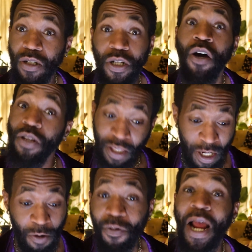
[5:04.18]
know that
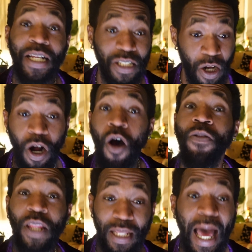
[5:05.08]
their rights are
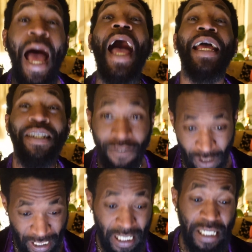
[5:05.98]
on the line
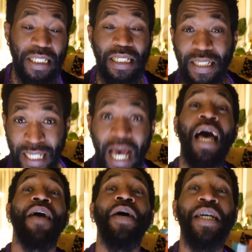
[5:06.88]
for such a
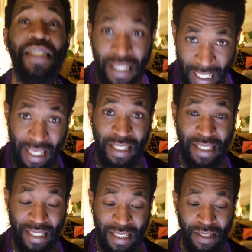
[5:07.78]
time as
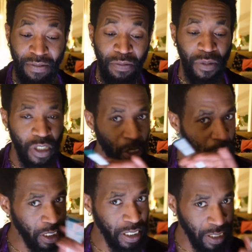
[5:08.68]
this. So
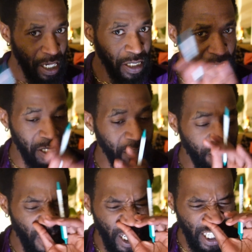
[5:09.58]
there's a
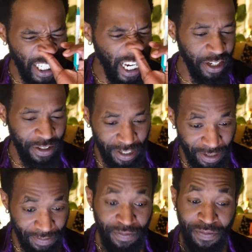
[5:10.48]
differentiator
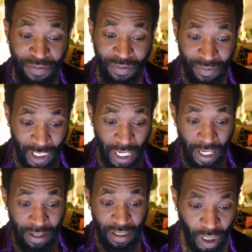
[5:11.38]
there,
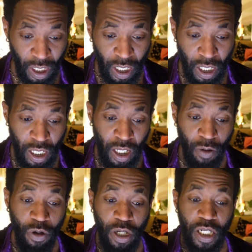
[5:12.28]
okay?
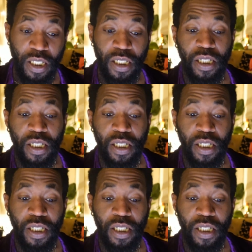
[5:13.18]
We'll get into